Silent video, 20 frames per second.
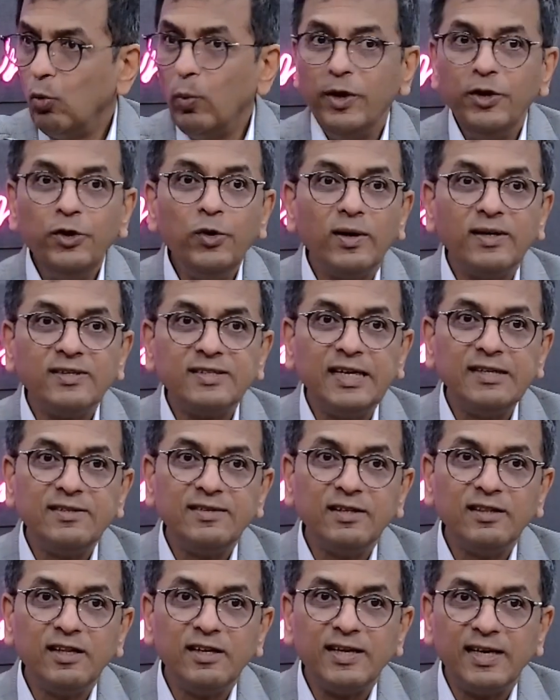When you're
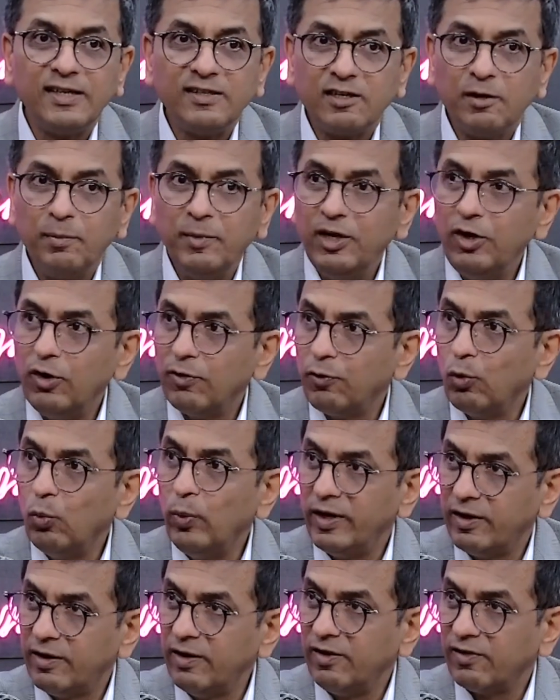assessing the testimony of a
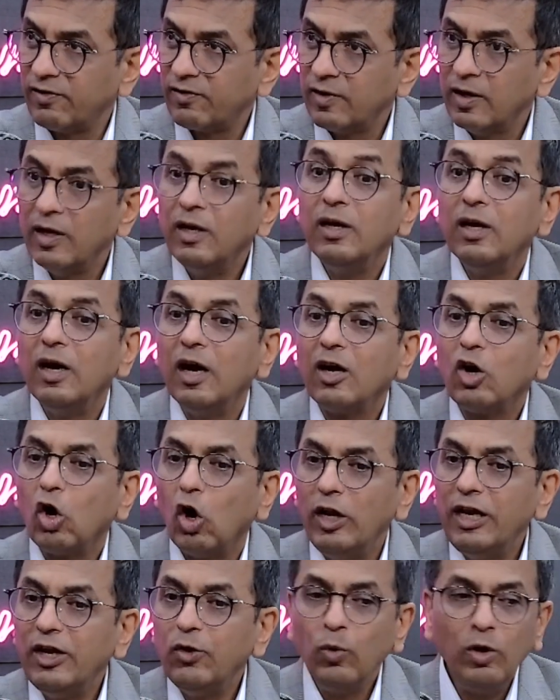witness. a
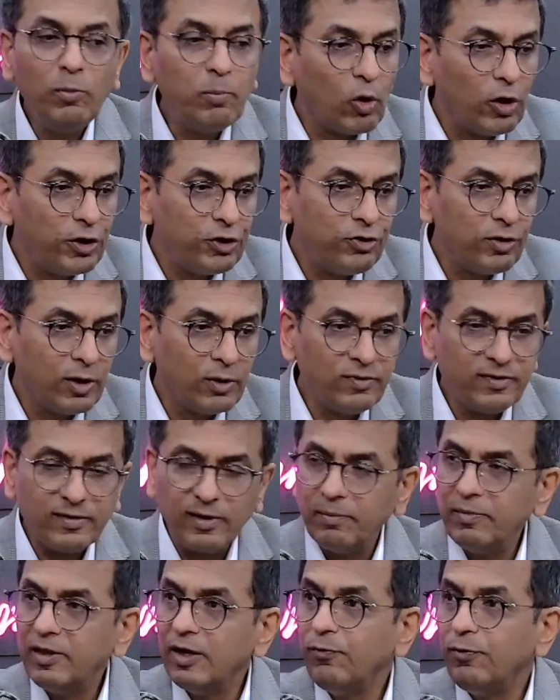colleague will point out
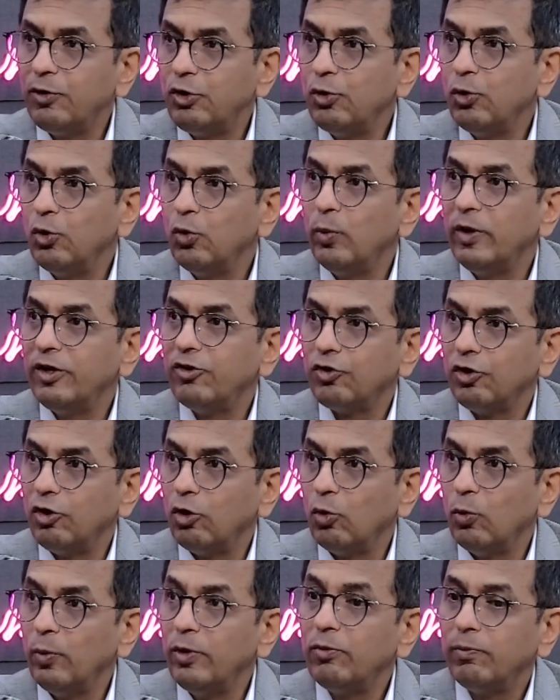something to you which,
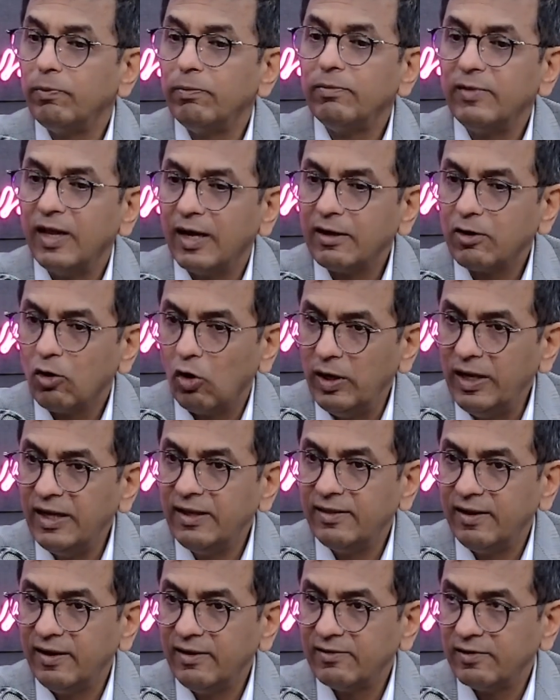that colleague
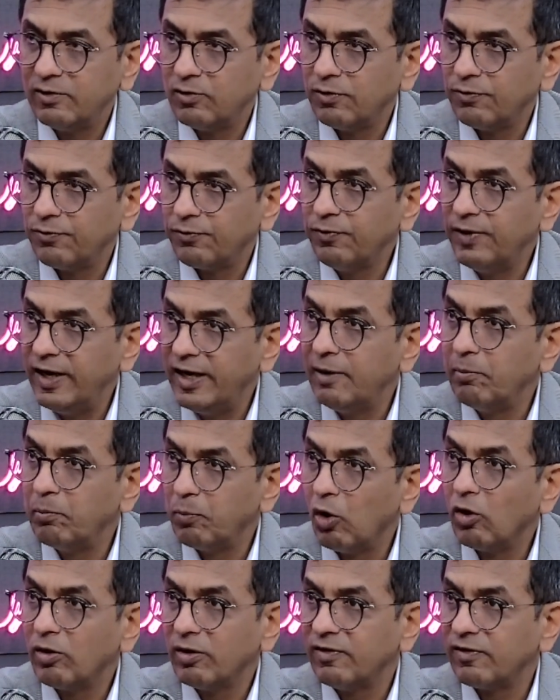thinks is of great
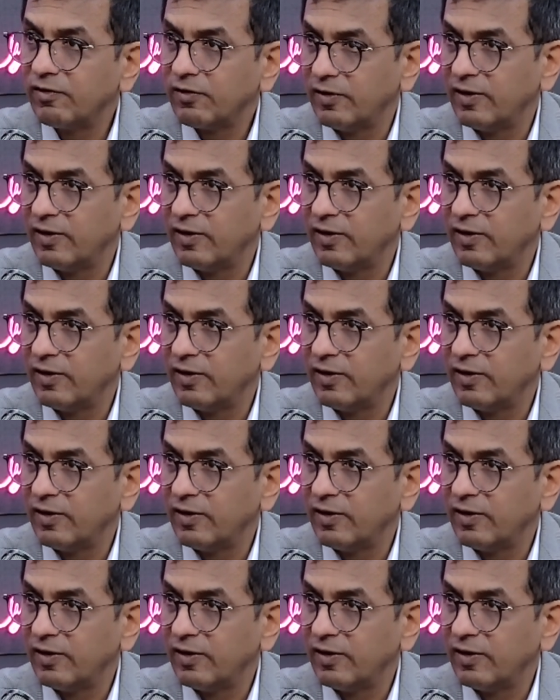importance.